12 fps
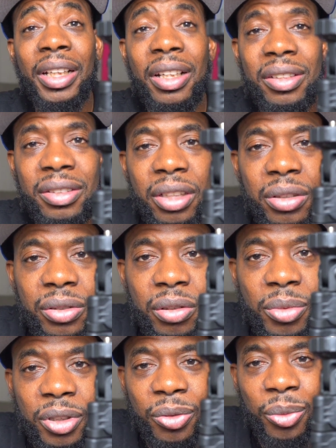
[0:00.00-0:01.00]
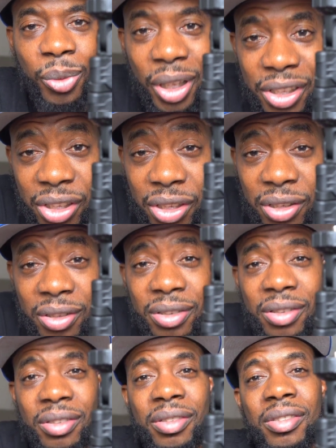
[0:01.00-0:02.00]
guys. Thank you so much for watching.
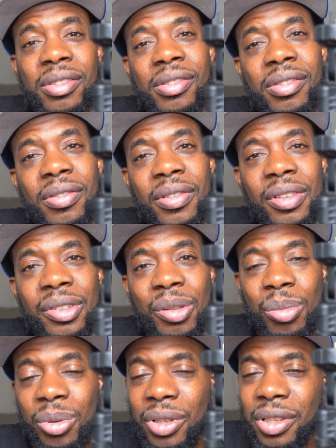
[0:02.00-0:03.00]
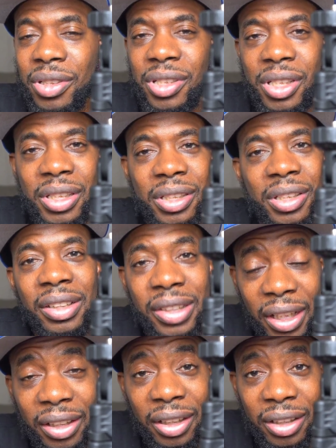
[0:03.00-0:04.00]
It's your boy G.
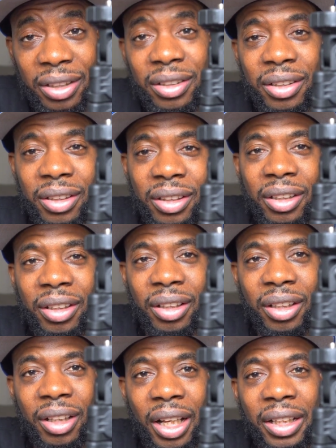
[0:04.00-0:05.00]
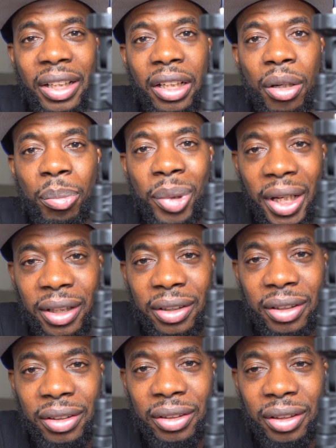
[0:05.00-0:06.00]
Take care. I think I'm
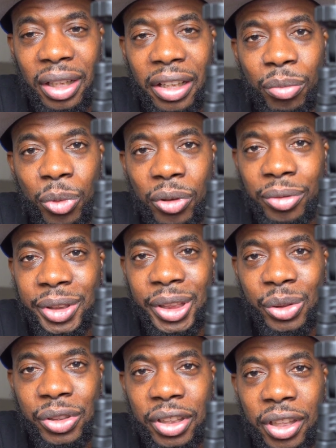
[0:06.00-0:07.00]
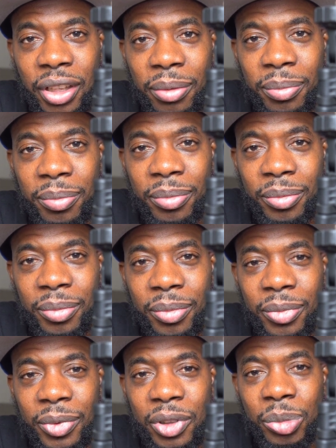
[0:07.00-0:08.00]
back. I got more videos to come
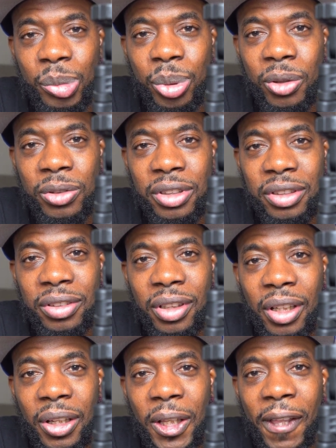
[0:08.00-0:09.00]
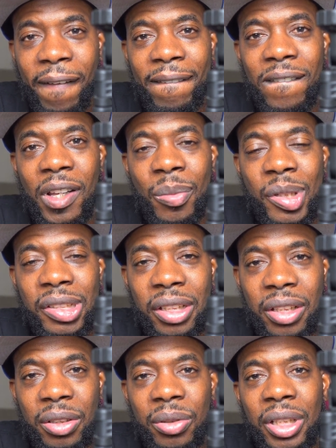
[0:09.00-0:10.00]
to be posting. I'm gonna say
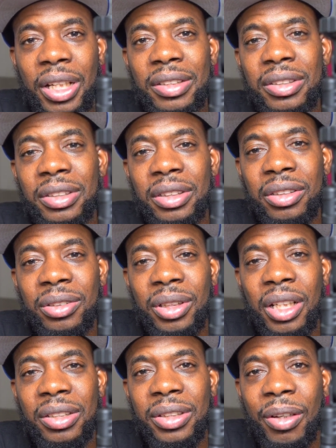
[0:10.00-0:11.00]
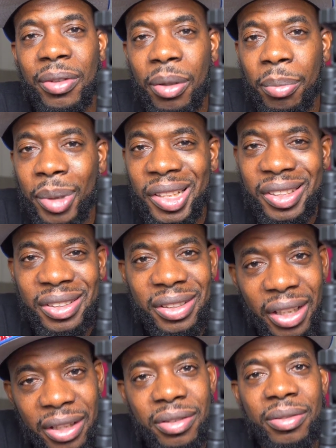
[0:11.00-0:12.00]
thank you guys again. You guys have an amazing
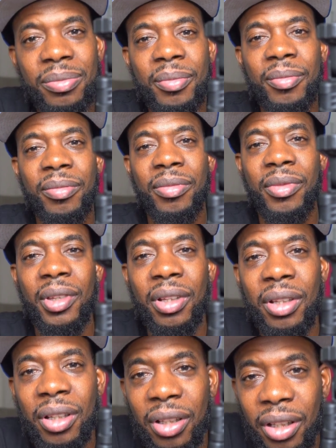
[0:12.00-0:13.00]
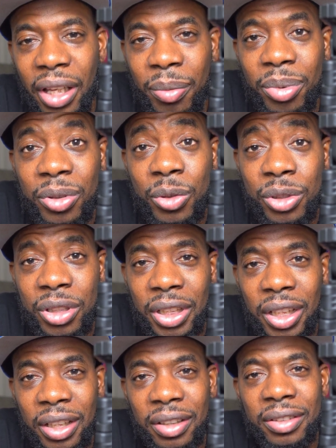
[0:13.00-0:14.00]
night. Happy New Year,
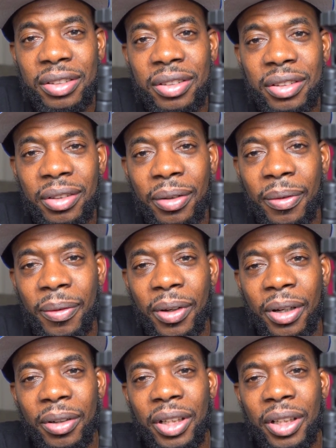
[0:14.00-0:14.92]
guys. All